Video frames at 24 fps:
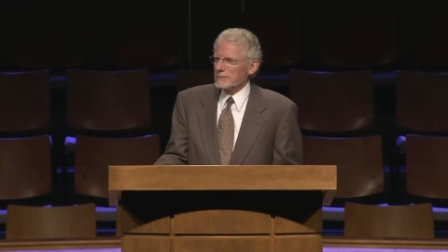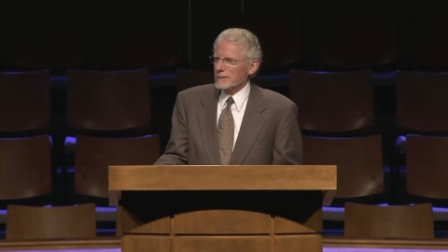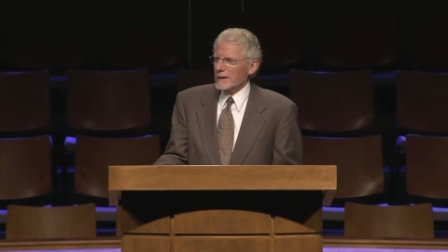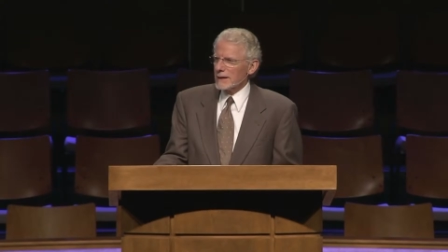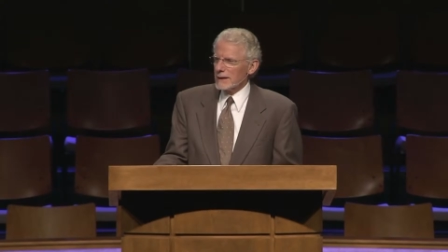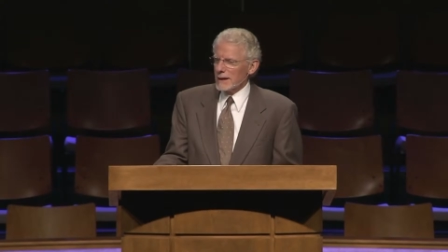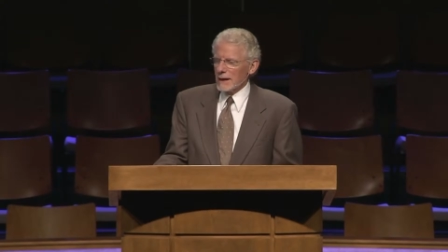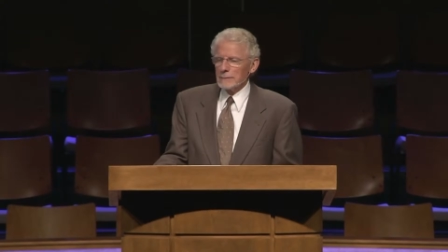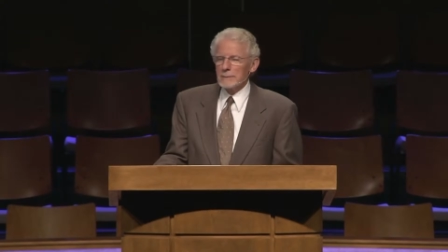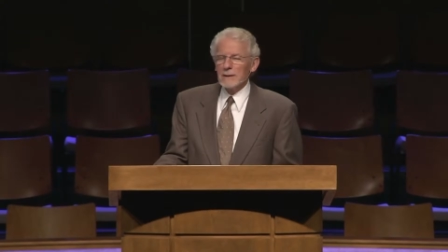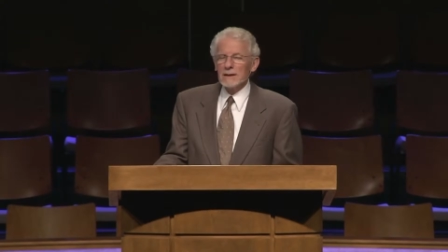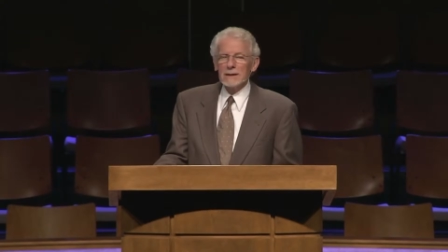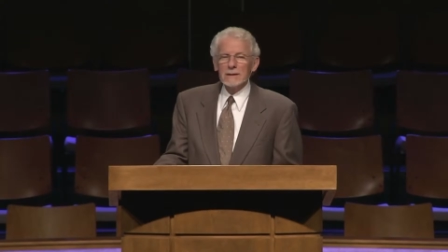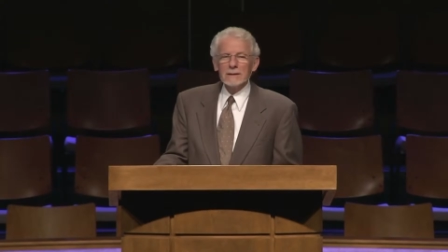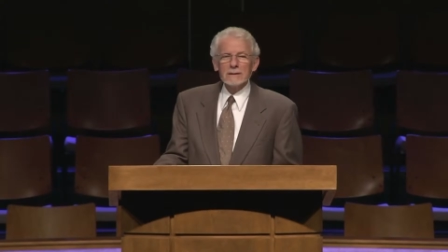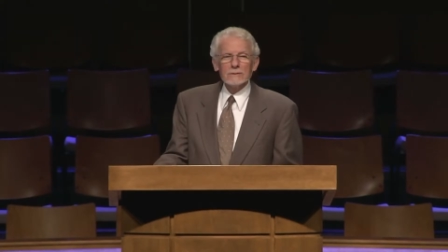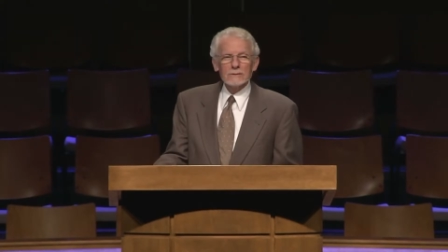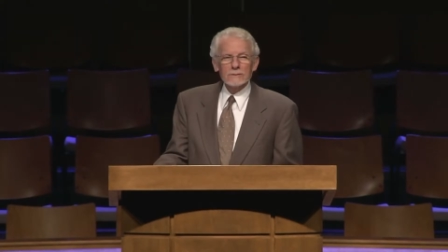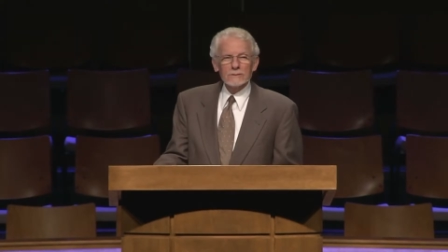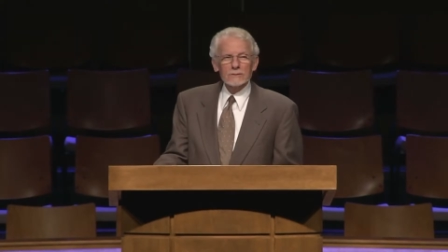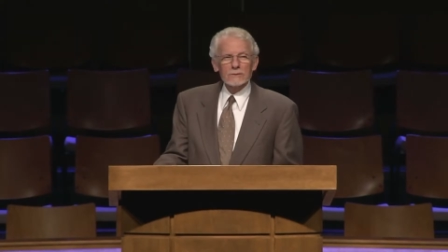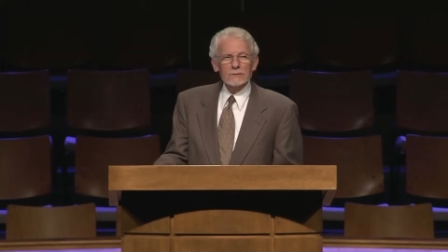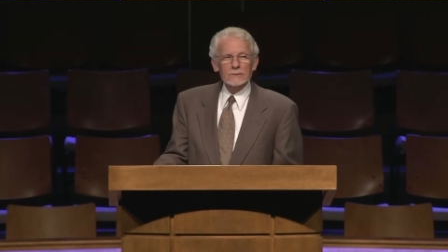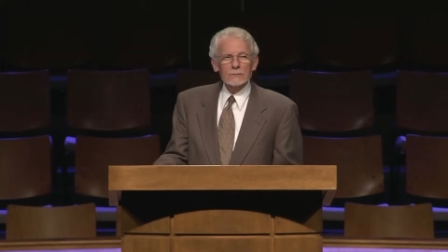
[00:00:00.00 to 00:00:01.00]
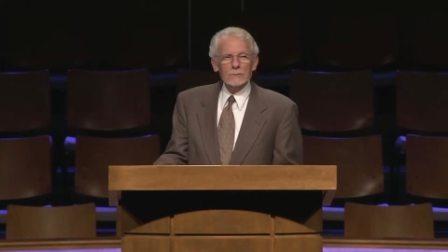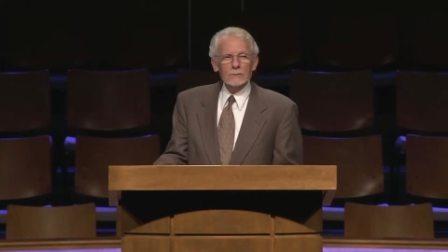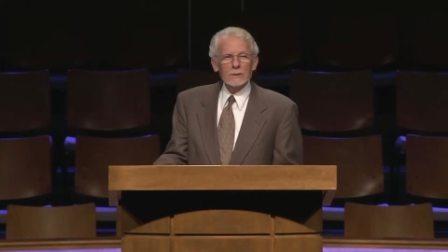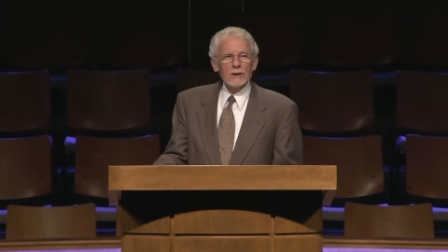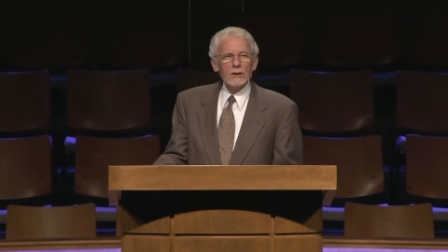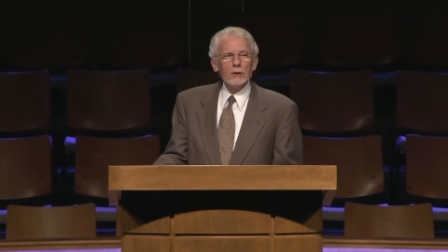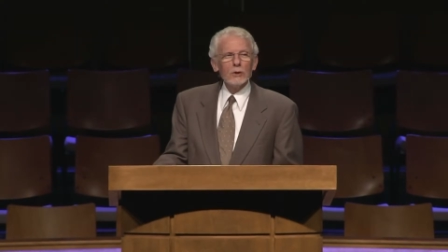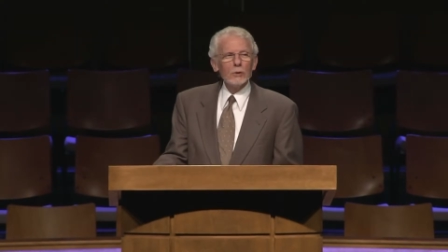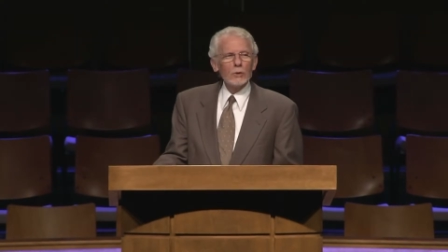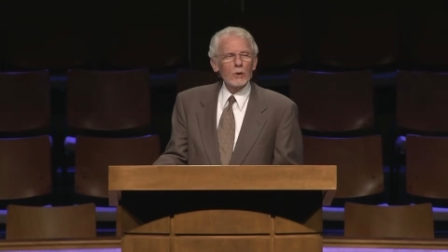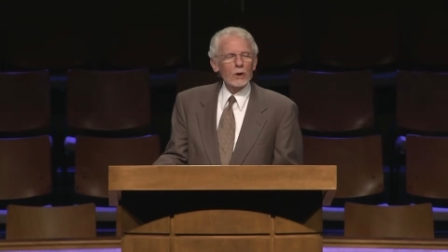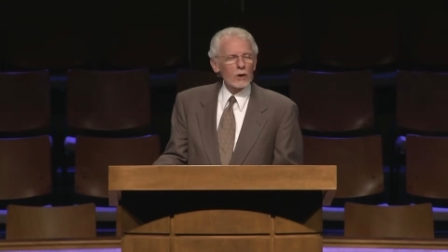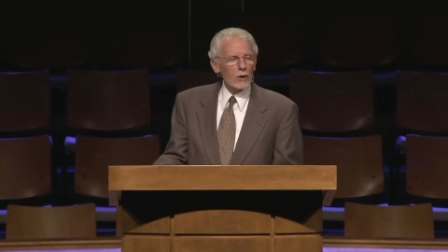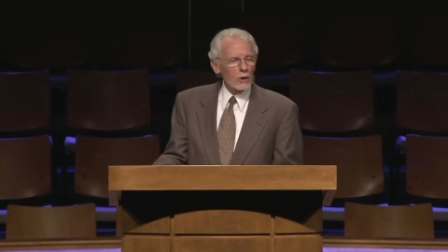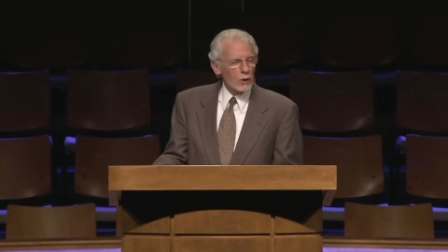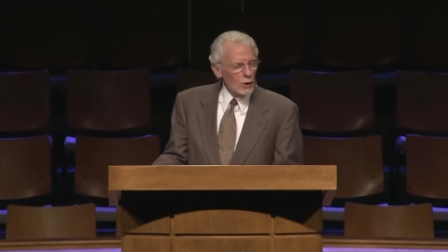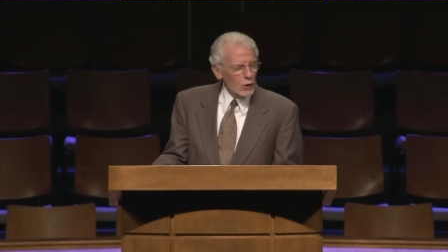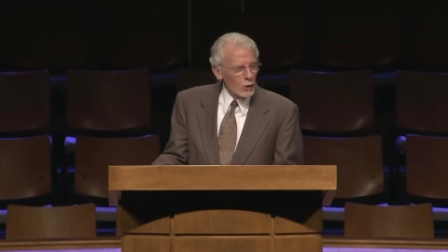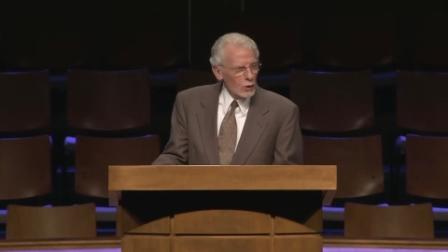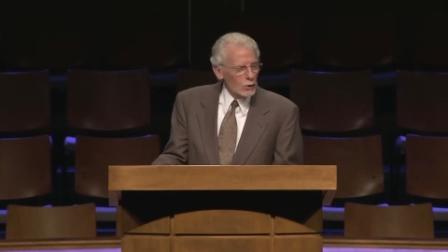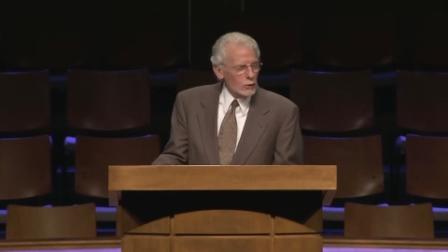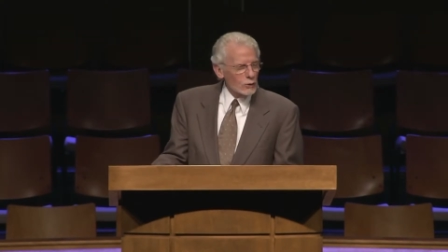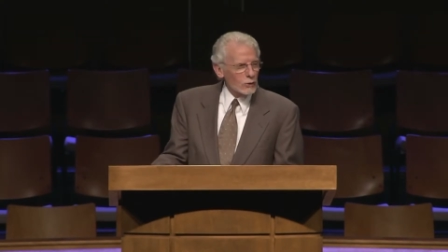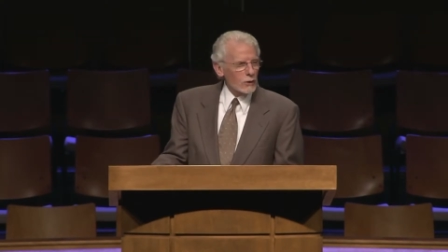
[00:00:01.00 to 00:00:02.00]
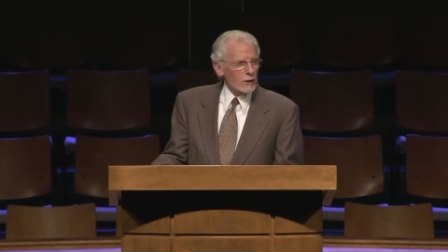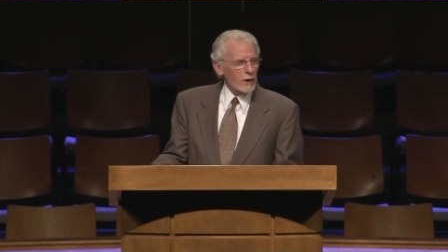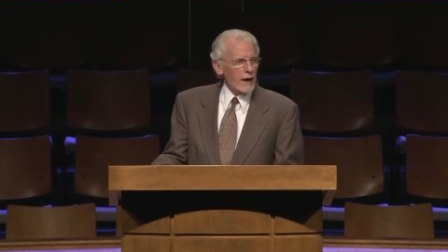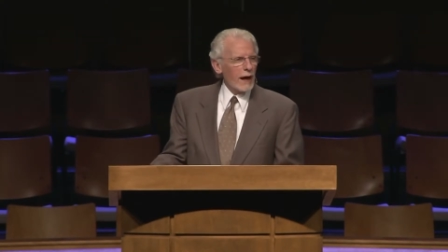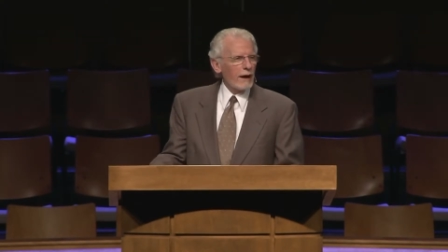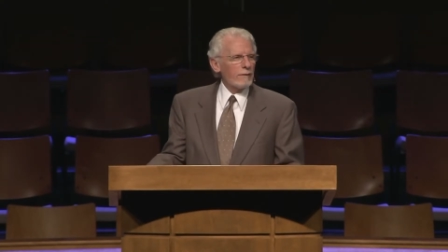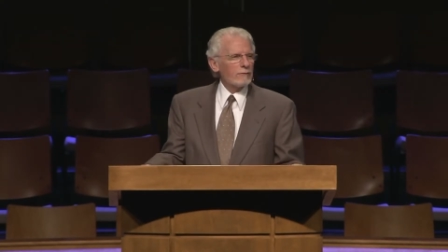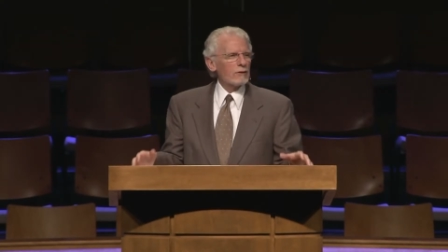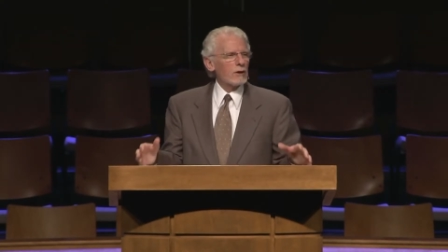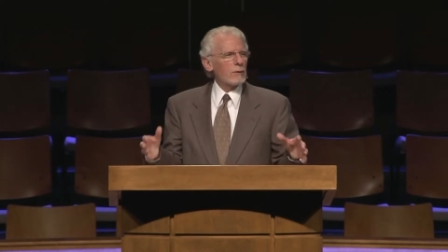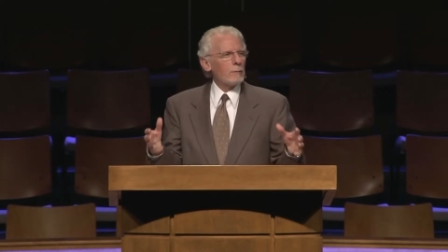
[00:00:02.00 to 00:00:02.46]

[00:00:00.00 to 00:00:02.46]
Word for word: And that means we who are older have